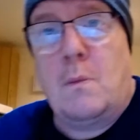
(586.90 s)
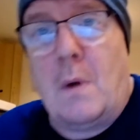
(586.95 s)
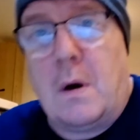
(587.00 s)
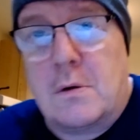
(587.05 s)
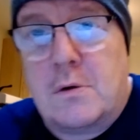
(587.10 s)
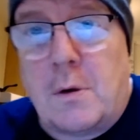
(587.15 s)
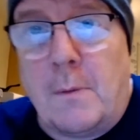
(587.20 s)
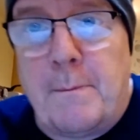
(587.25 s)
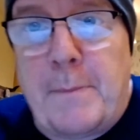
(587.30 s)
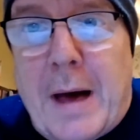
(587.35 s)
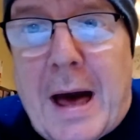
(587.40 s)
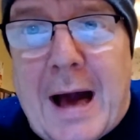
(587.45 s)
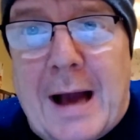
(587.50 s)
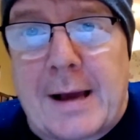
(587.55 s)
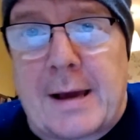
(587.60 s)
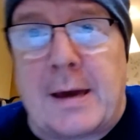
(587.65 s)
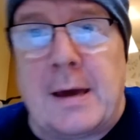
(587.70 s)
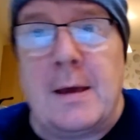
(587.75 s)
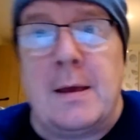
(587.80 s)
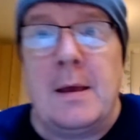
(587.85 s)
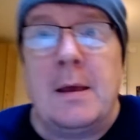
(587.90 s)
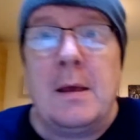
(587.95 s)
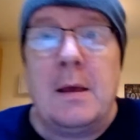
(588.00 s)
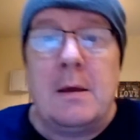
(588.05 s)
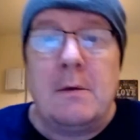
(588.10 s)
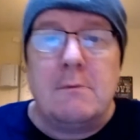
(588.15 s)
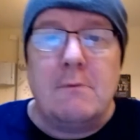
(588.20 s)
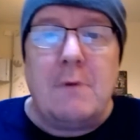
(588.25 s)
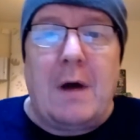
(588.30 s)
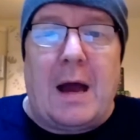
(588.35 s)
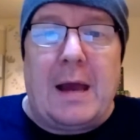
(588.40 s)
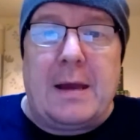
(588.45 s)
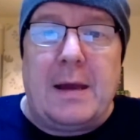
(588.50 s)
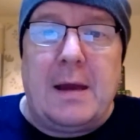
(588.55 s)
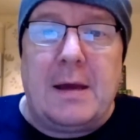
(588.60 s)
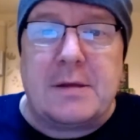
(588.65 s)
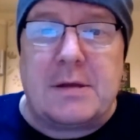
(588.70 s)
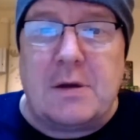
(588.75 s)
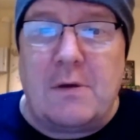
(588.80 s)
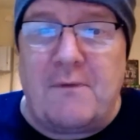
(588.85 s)
Welcome back. Right,
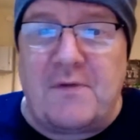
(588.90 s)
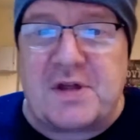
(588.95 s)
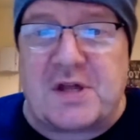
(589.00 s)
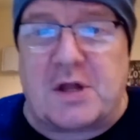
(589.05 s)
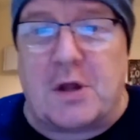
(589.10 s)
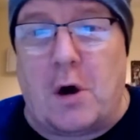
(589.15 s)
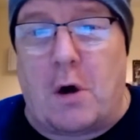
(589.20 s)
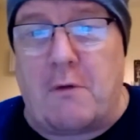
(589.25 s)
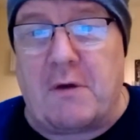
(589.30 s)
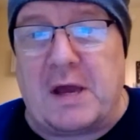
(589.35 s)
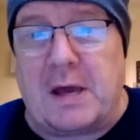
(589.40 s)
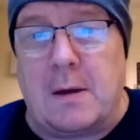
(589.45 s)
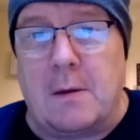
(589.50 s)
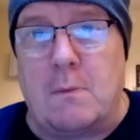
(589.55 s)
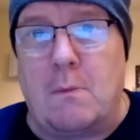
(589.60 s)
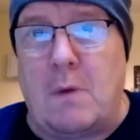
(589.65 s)
here's another story.